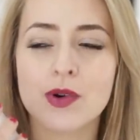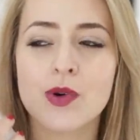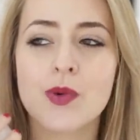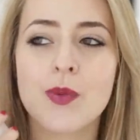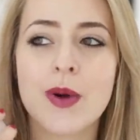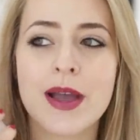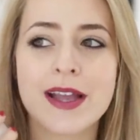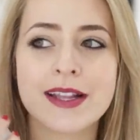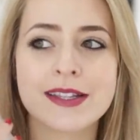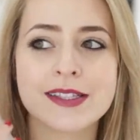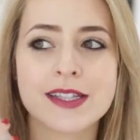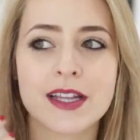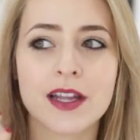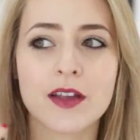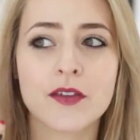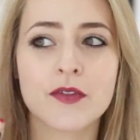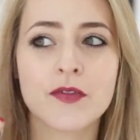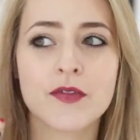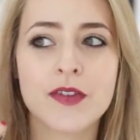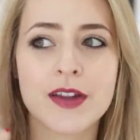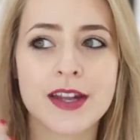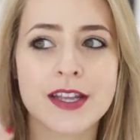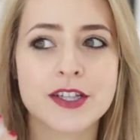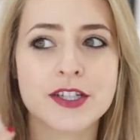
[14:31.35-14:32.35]
or wait until I've
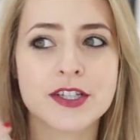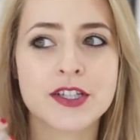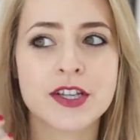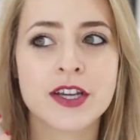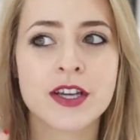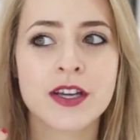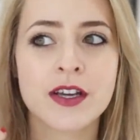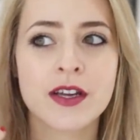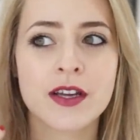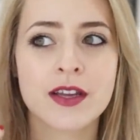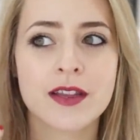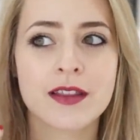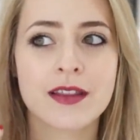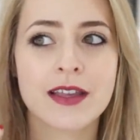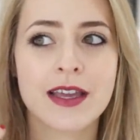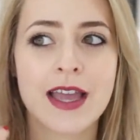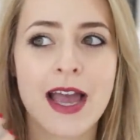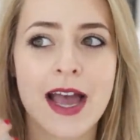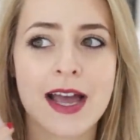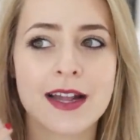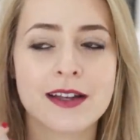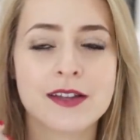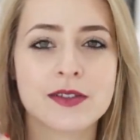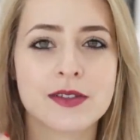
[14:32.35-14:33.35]
finished the
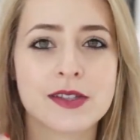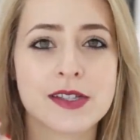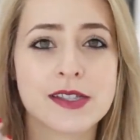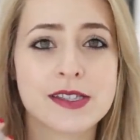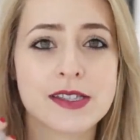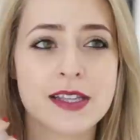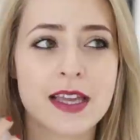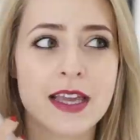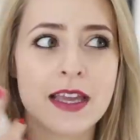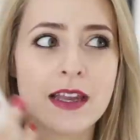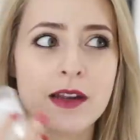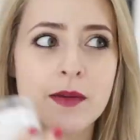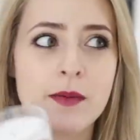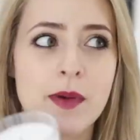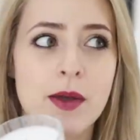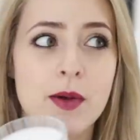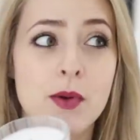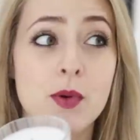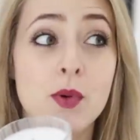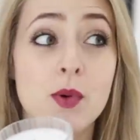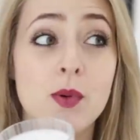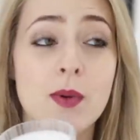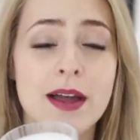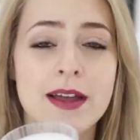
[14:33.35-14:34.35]
candle that's in my
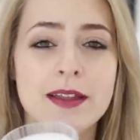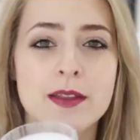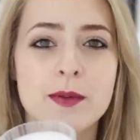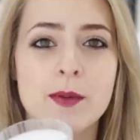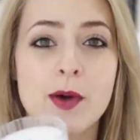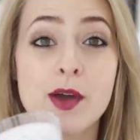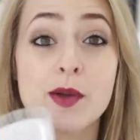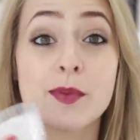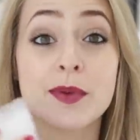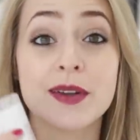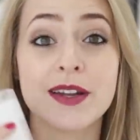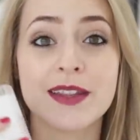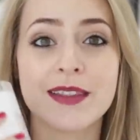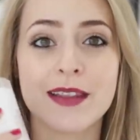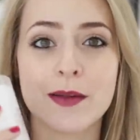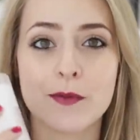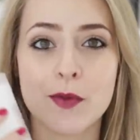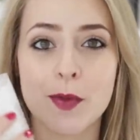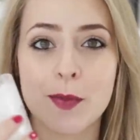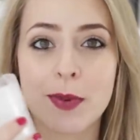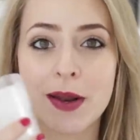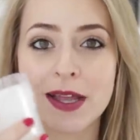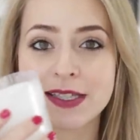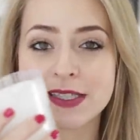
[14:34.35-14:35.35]
hallway at the moment and then
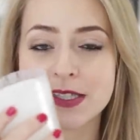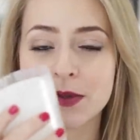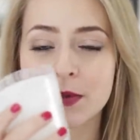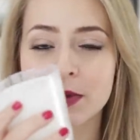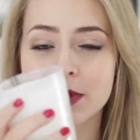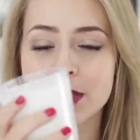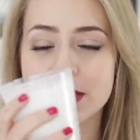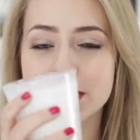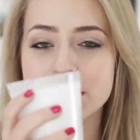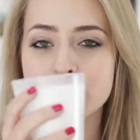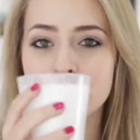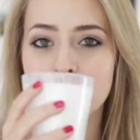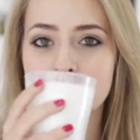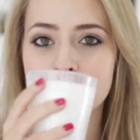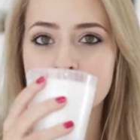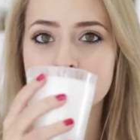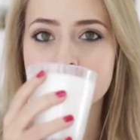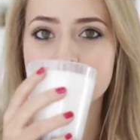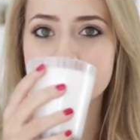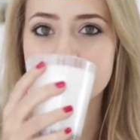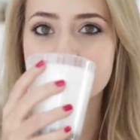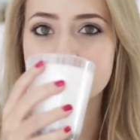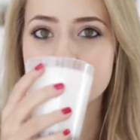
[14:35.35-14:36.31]
replace it with this one.